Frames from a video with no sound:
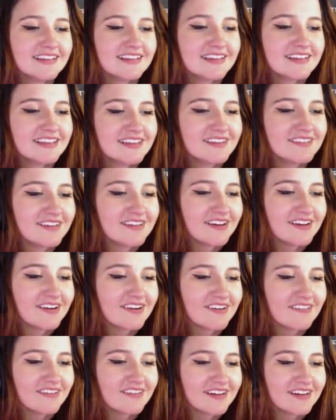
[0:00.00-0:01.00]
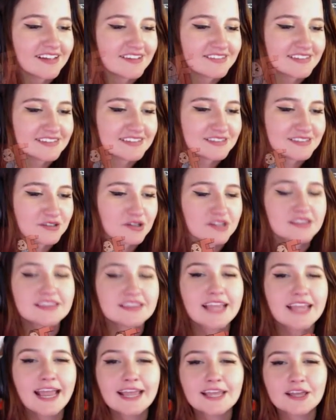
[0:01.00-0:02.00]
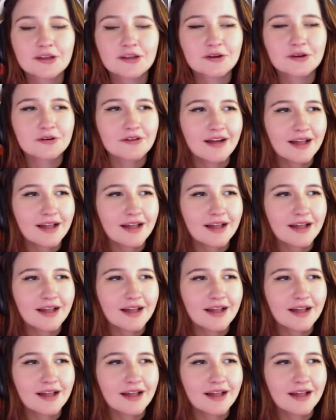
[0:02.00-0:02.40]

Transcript: You know what? You did so good. Thank you.